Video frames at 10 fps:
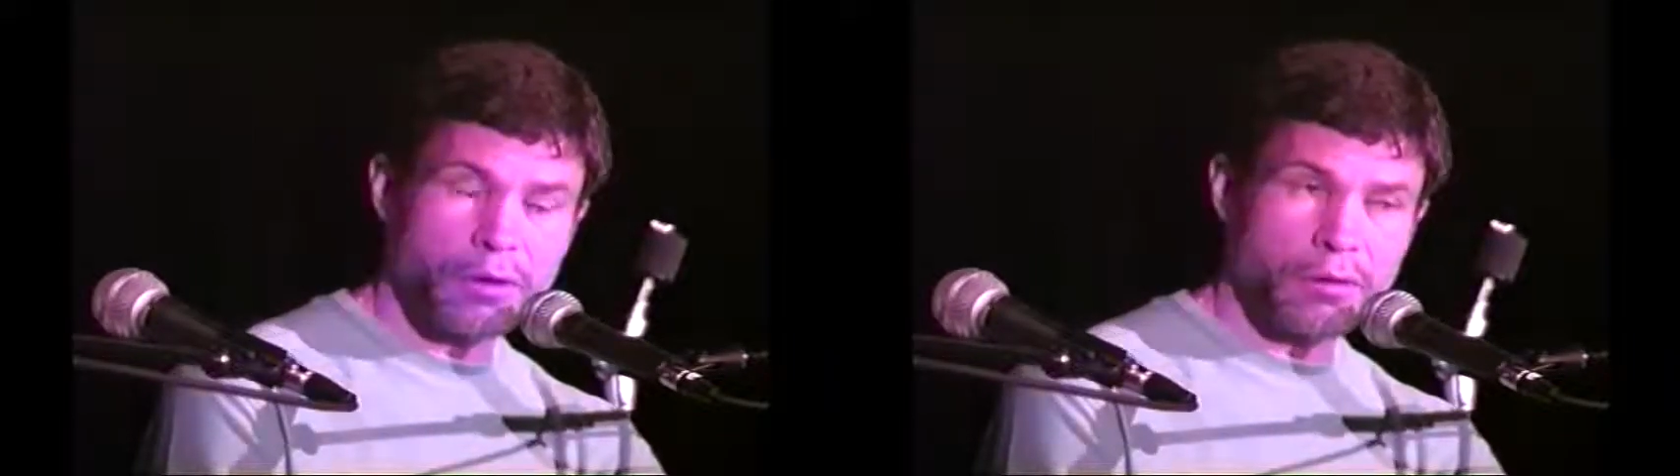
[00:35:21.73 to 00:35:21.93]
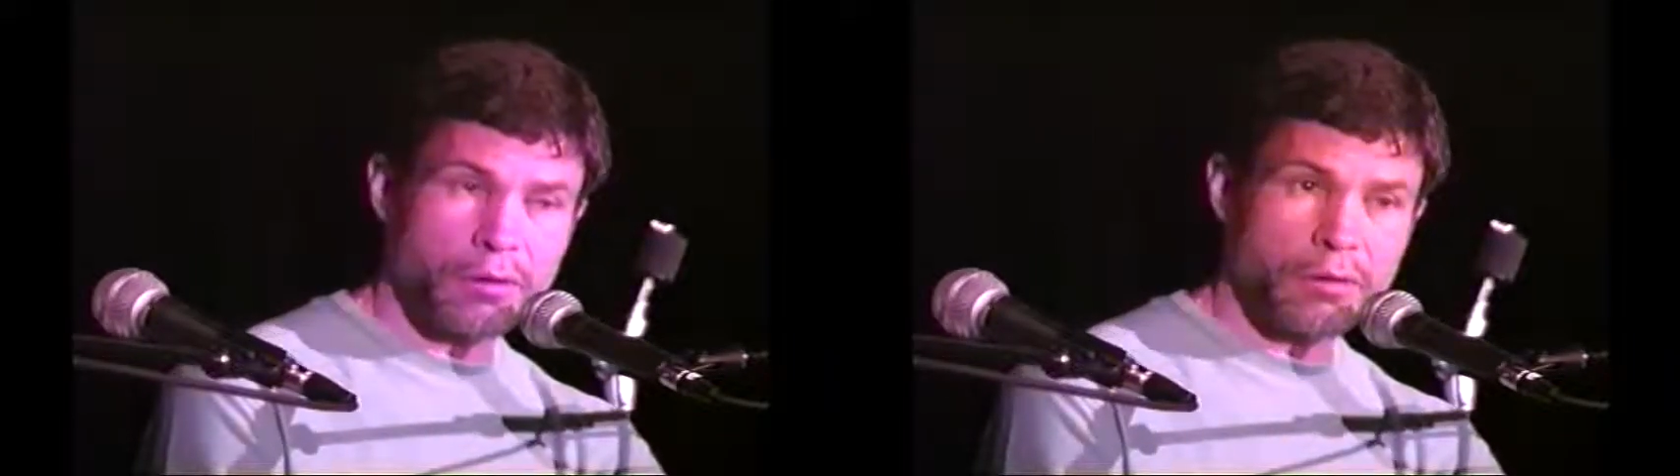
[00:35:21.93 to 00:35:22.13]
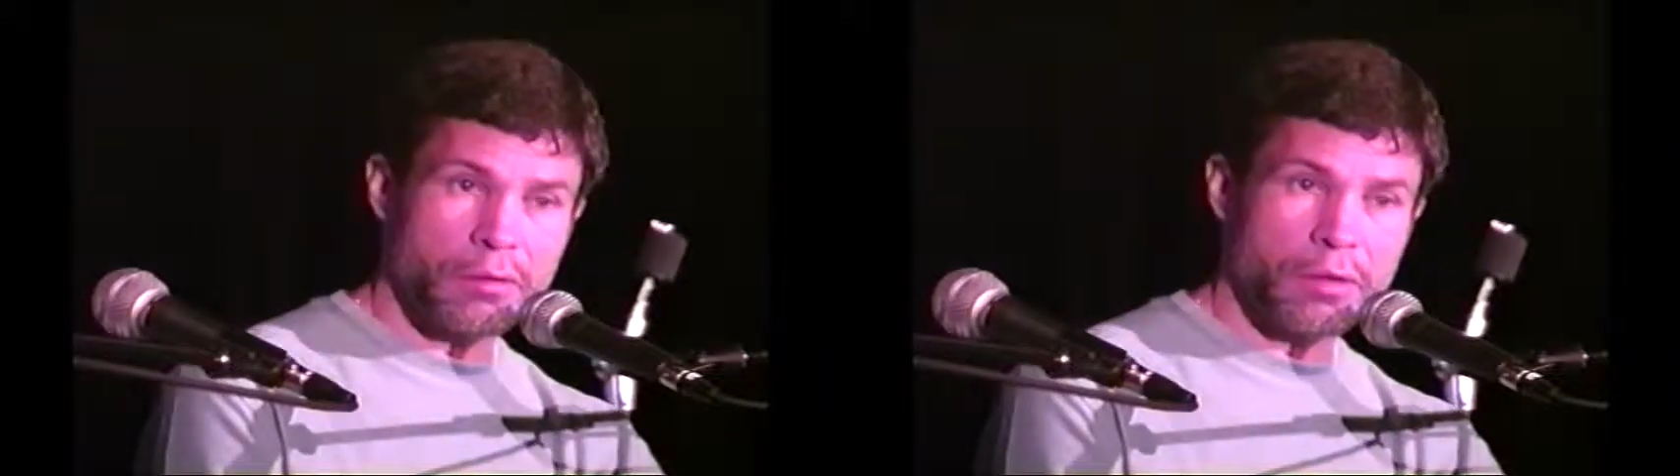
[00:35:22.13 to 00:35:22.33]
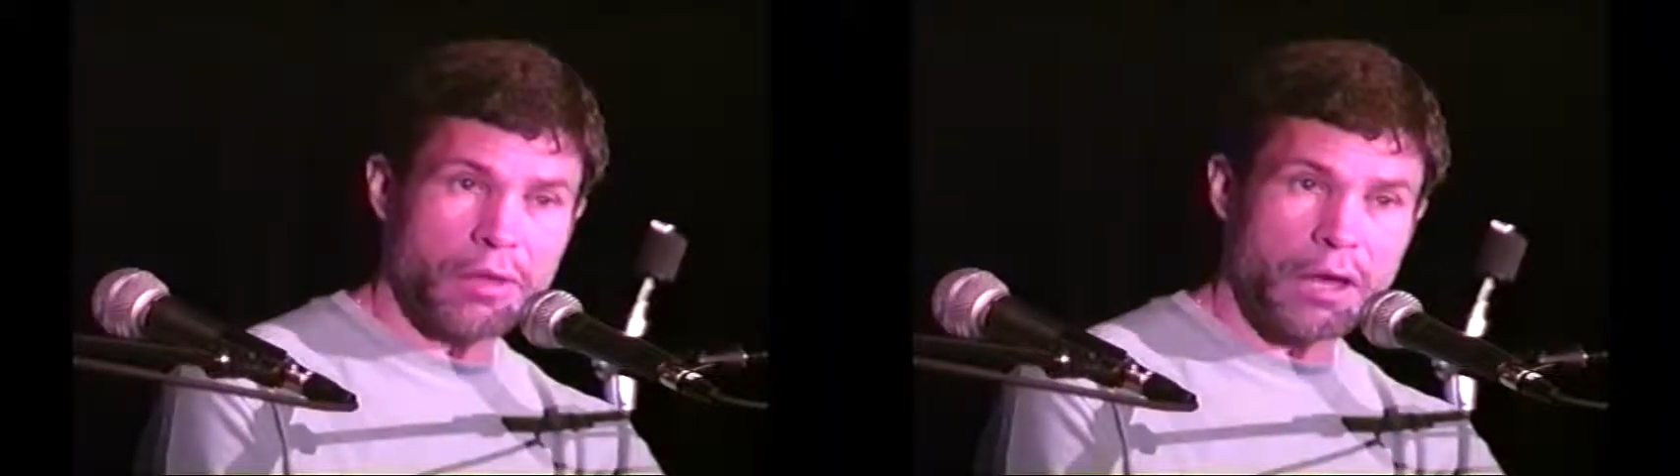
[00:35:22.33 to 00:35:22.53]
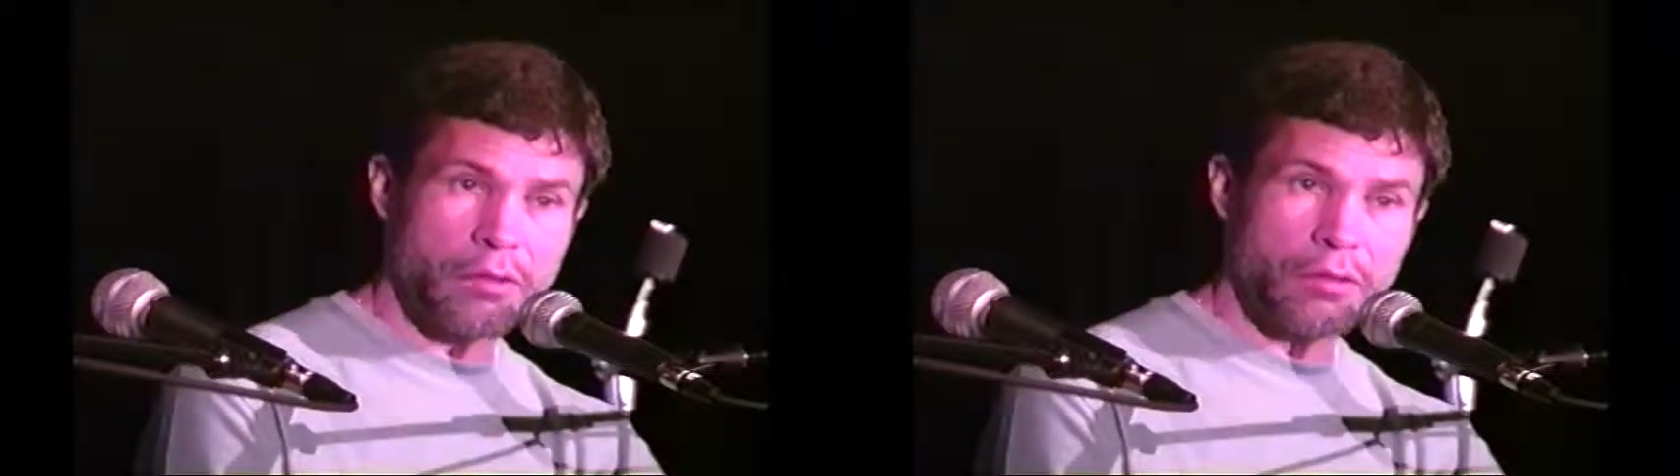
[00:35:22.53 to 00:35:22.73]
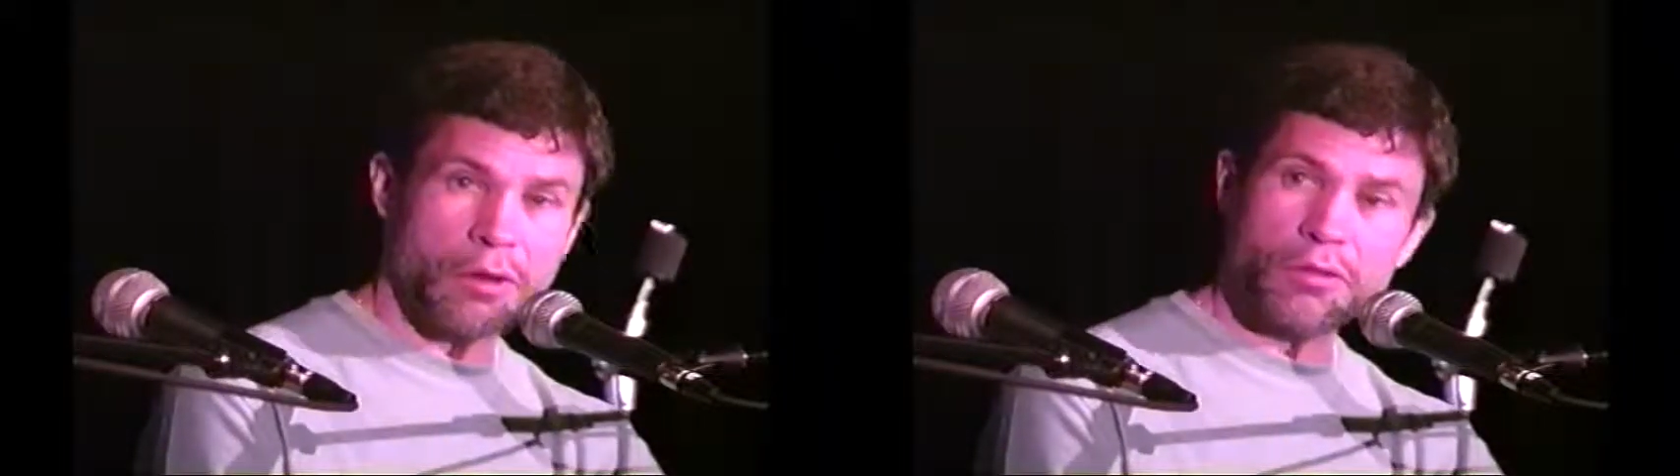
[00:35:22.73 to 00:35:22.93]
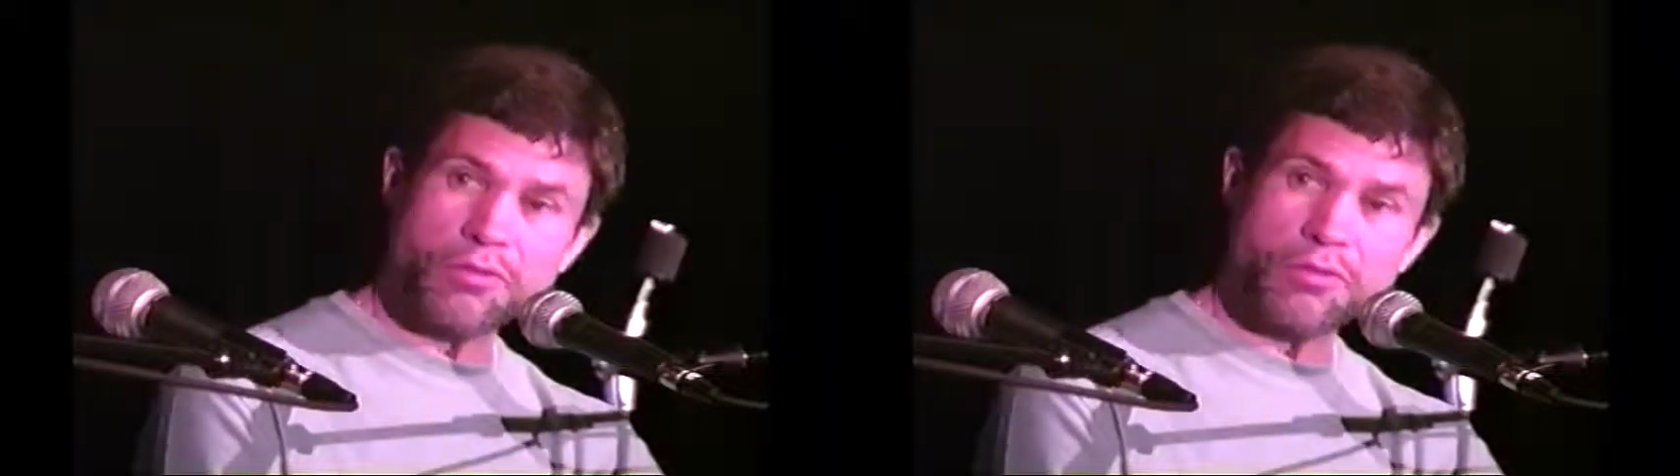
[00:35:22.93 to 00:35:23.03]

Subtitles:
a lot of the other